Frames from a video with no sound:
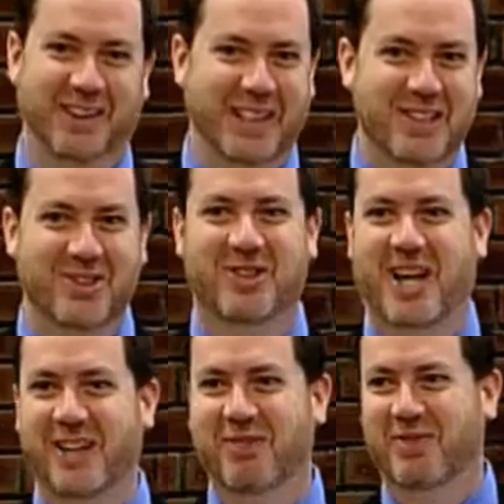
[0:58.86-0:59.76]
least
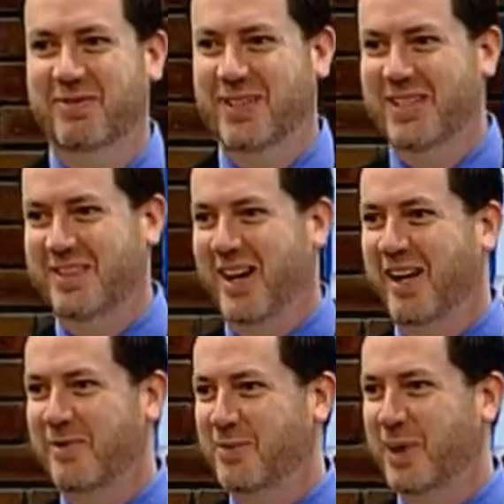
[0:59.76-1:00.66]
10 to 15
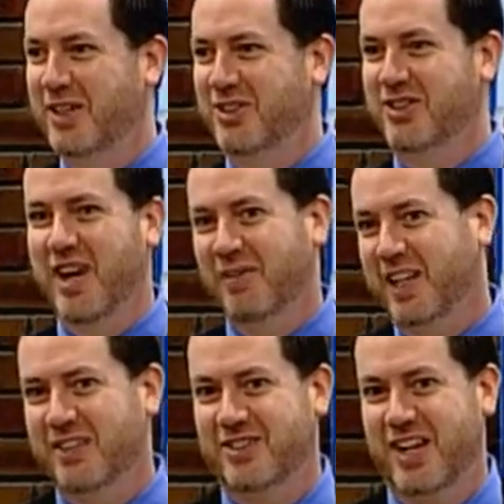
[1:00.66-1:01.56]
times, but it just never
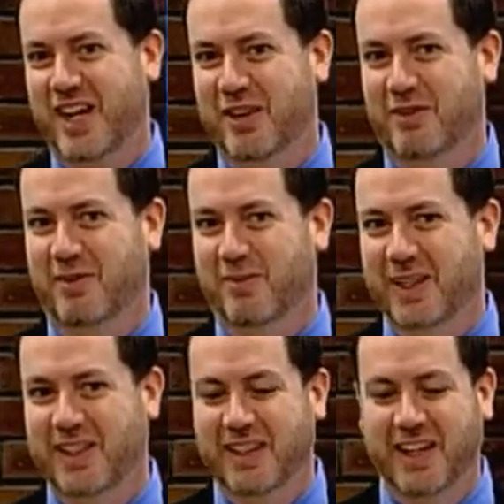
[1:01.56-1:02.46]
gets tired for
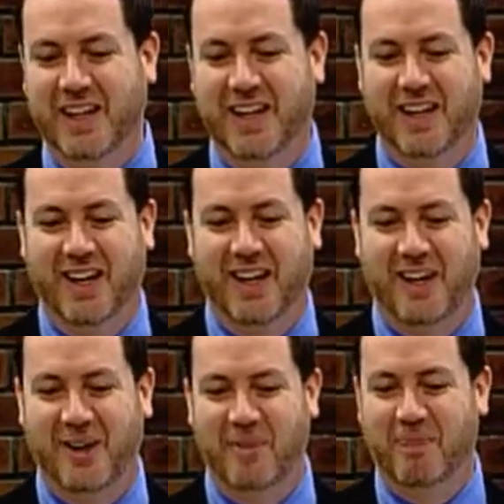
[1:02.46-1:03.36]
me.
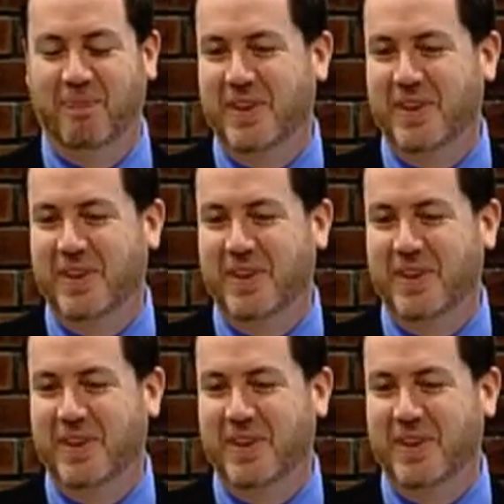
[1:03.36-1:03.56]
Um,